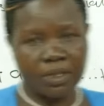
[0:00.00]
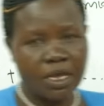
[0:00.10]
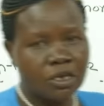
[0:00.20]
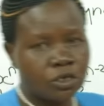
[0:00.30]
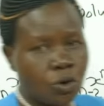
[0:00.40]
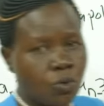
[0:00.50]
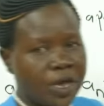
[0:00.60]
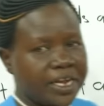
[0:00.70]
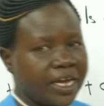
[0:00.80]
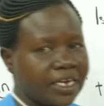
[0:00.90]
So when
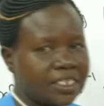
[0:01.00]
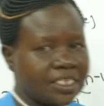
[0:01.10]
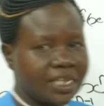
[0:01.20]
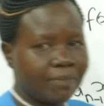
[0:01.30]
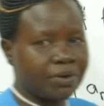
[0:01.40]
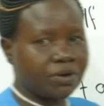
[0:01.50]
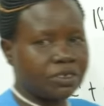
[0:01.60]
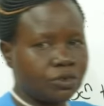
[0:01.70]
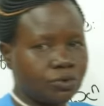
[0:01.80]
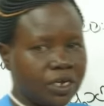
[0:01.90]
x is approaching
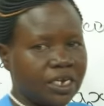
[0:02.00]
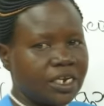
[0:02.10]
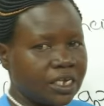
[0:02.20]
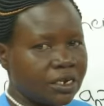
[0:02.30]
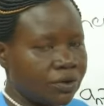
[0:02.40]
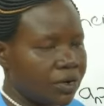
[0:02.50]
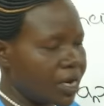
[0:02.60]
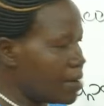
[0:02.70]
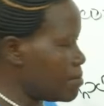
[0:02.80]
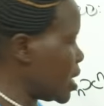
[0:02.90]
to any real
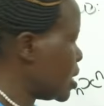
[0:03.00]
number,